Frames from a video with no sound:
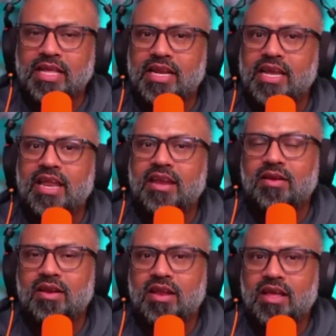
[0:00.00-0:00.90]
But then
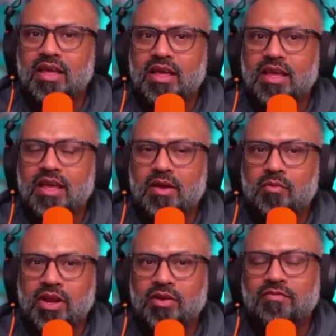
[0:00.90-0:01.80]
again,
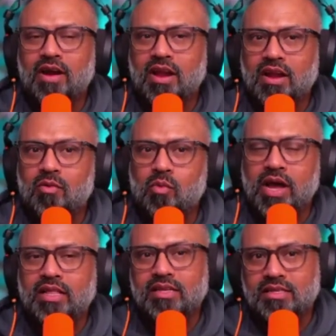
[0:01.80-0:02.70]
we need to find out
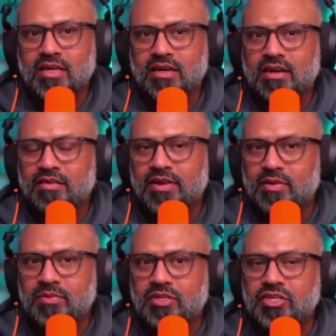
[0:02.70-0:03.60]
why there's
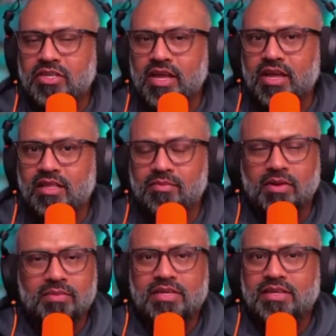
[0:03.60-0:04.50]
uncomfortable position here. There
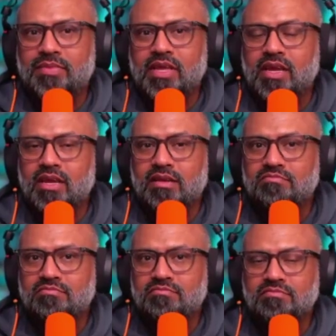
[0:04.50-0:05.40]
might be something
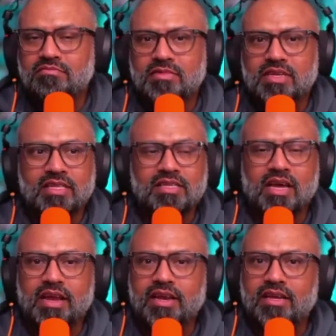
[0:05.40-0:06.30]

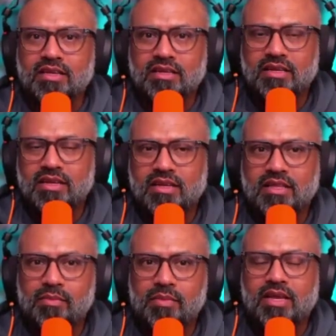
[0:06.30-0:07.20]
inside
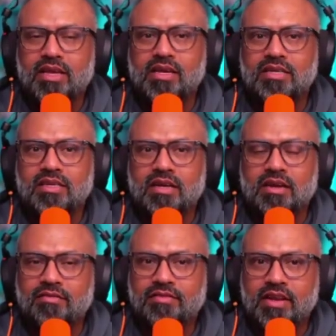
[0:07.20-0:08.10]
that making us
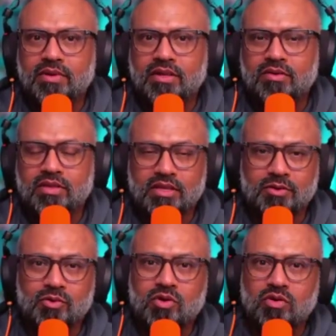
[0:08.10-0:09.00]
uncomfortable, or
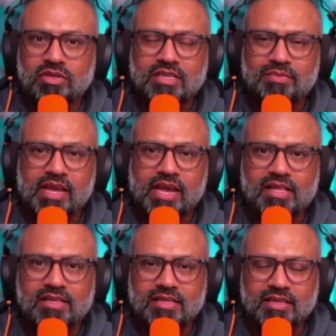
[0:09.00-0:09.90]
the root cause is something
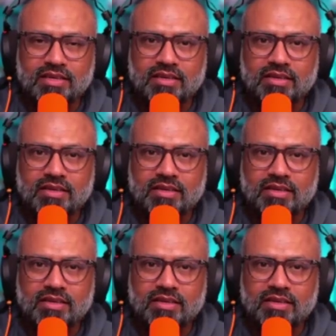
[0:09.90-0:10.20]
else.